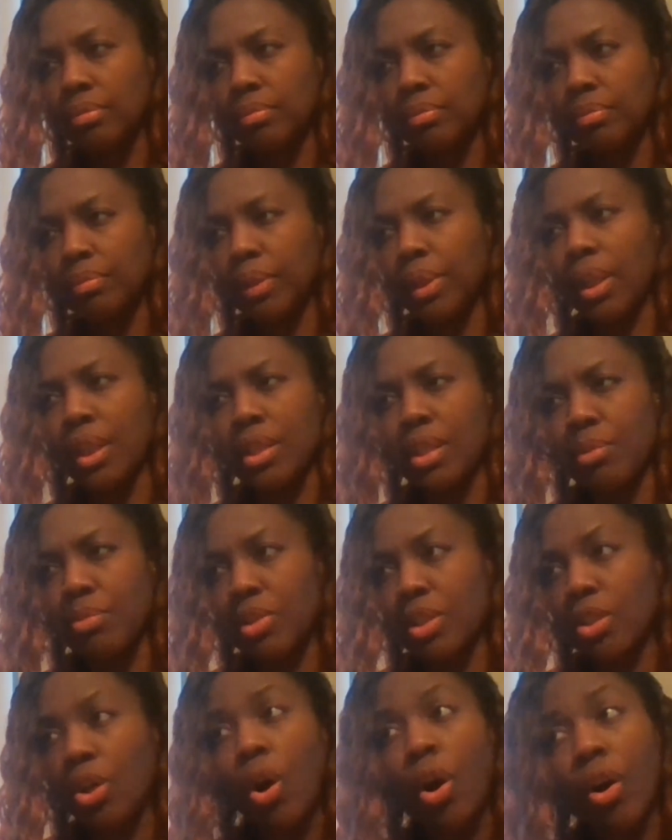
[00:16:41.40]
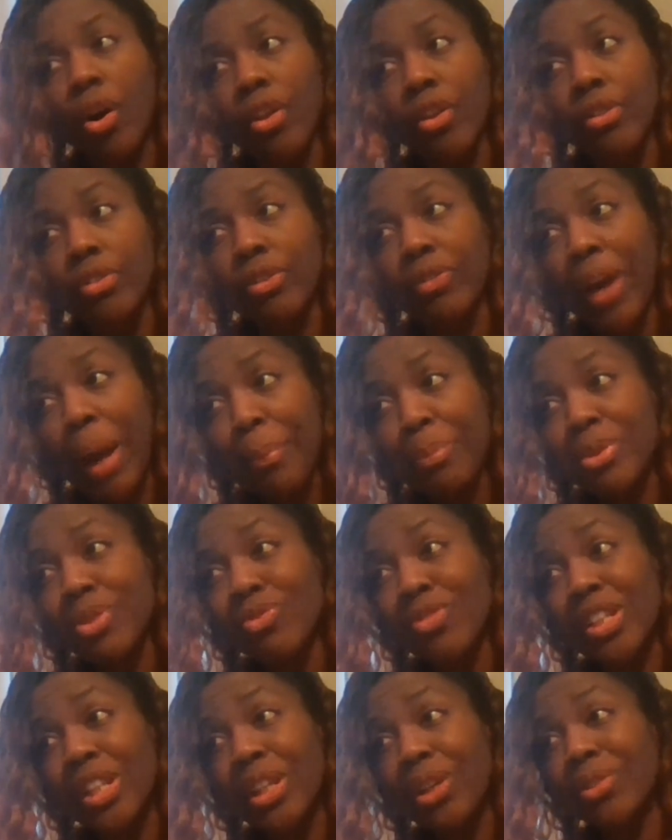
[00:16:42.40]
because he was in all the
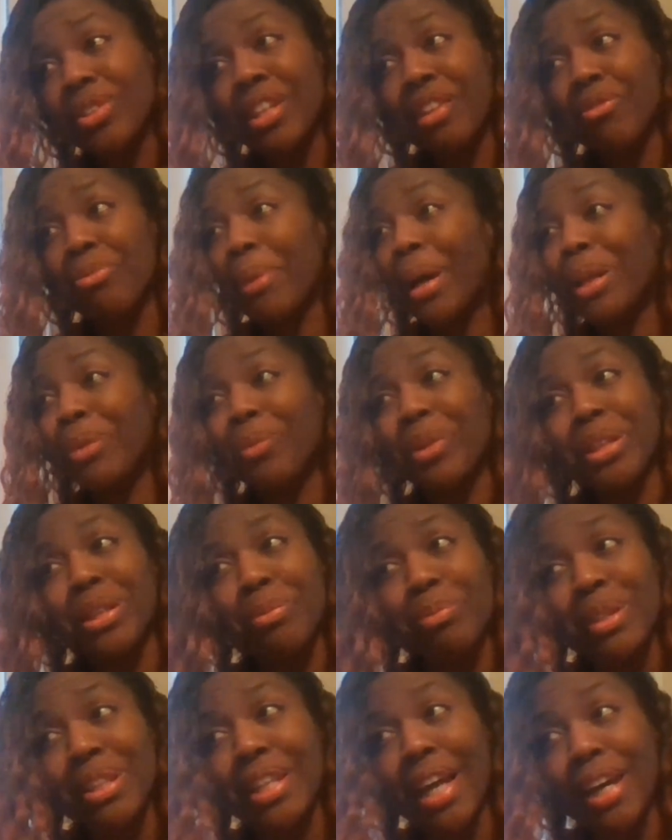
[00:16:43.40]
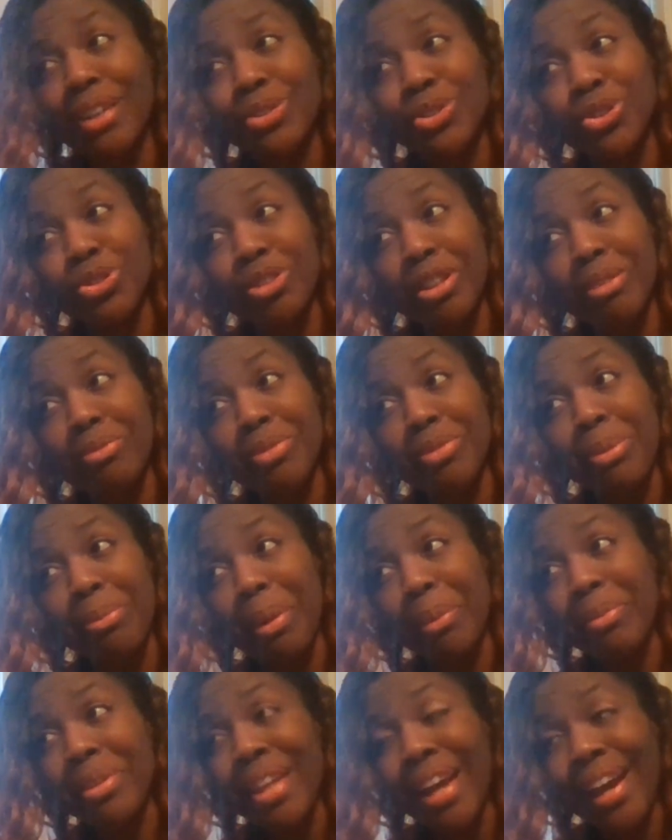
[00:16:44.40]
rappers' videos. Everybody wanted to be Donald Trump.
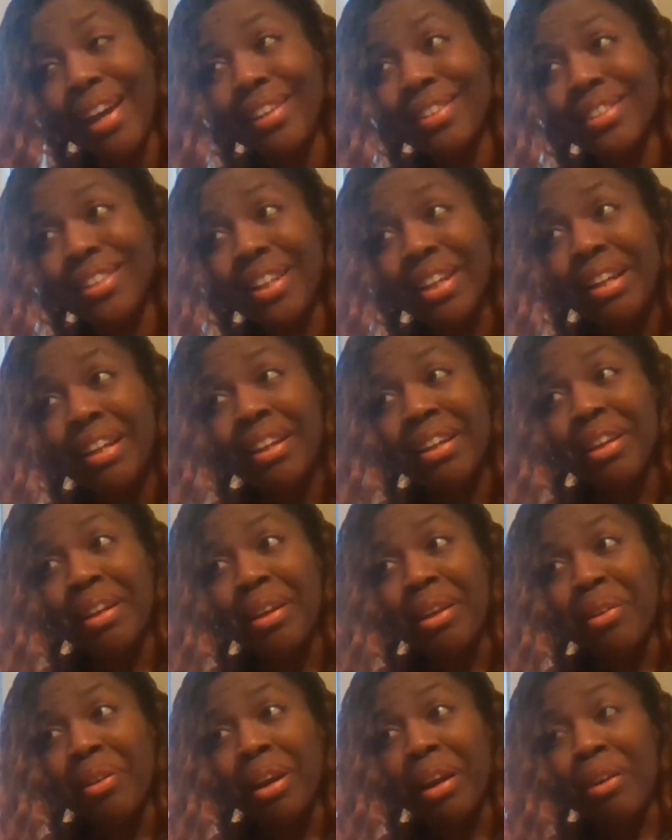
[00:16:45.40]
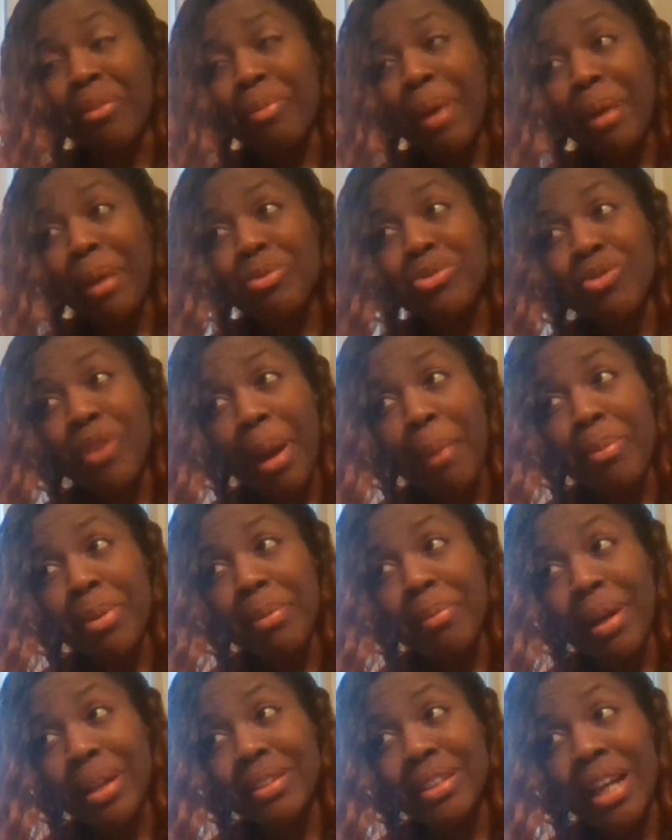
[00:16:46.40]
Remember that? Everybody was rapping
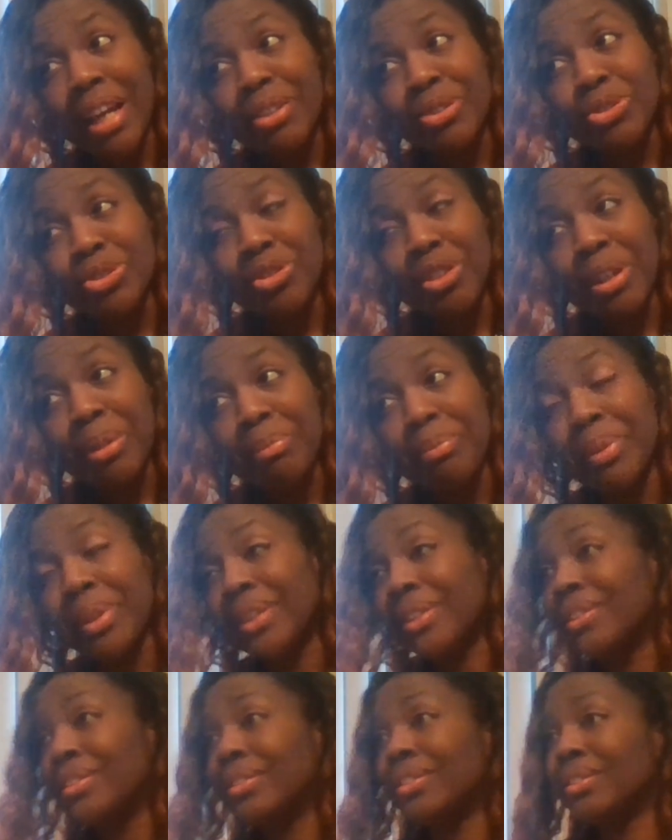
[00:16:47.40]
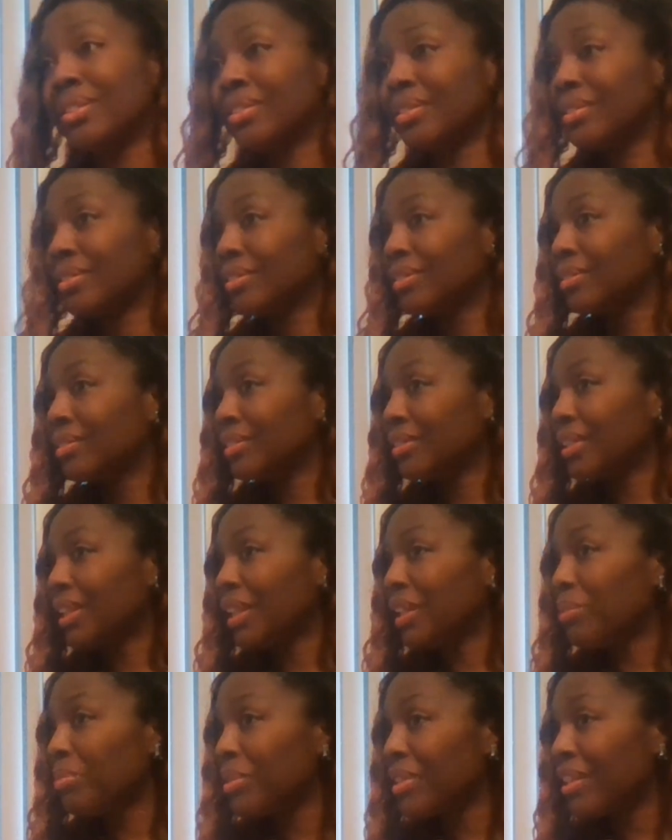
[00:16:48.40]
about Donald Trump, and
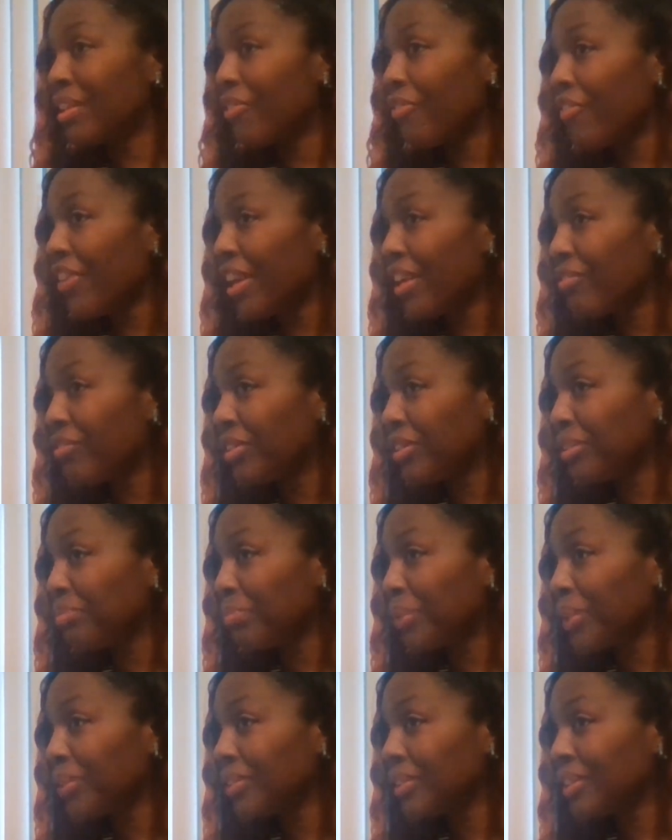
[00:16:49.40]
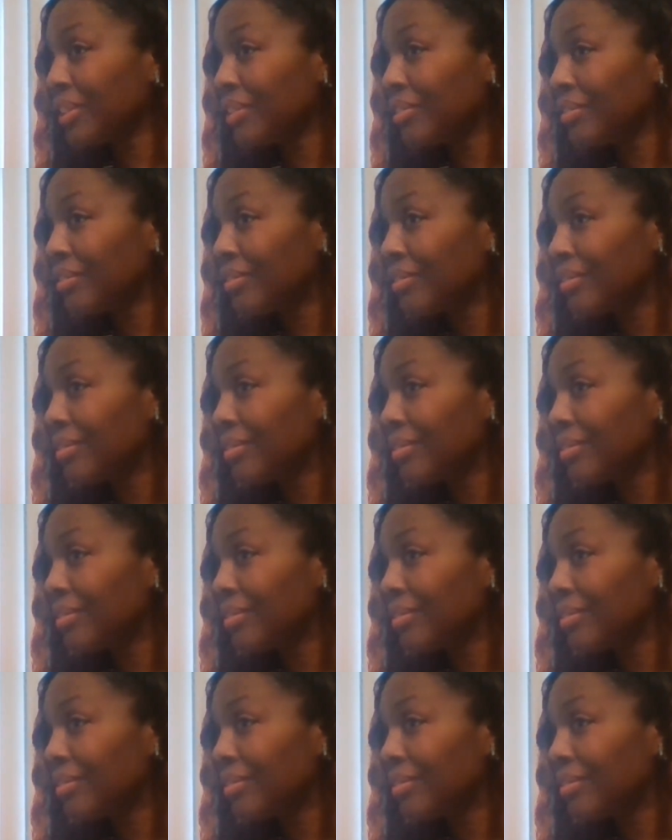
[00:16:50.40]
he was their favorite person.